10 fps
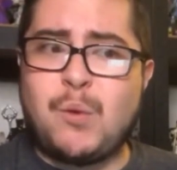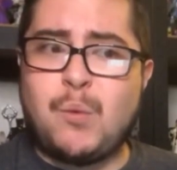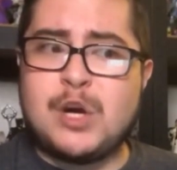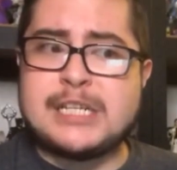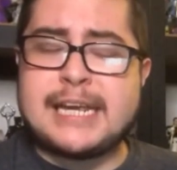
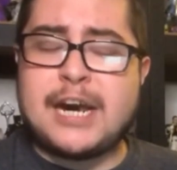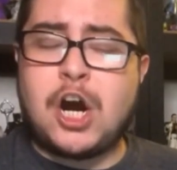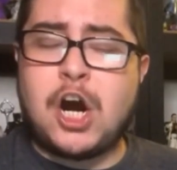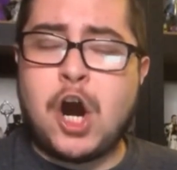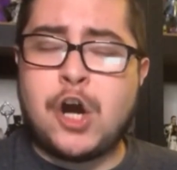was a
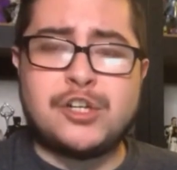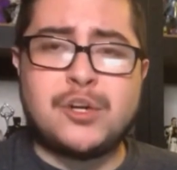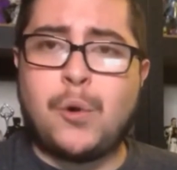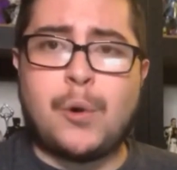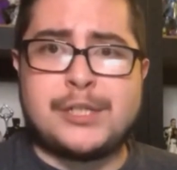
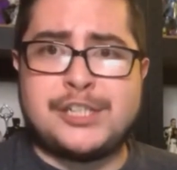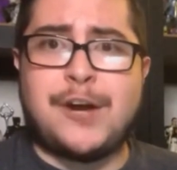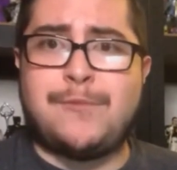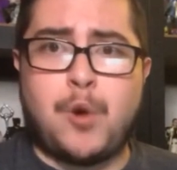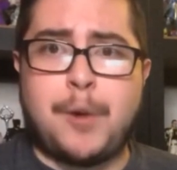hardcore
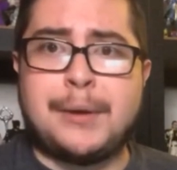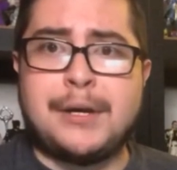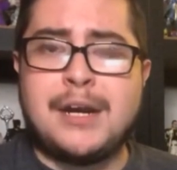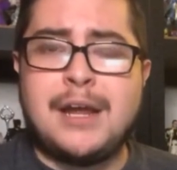shelf warmer.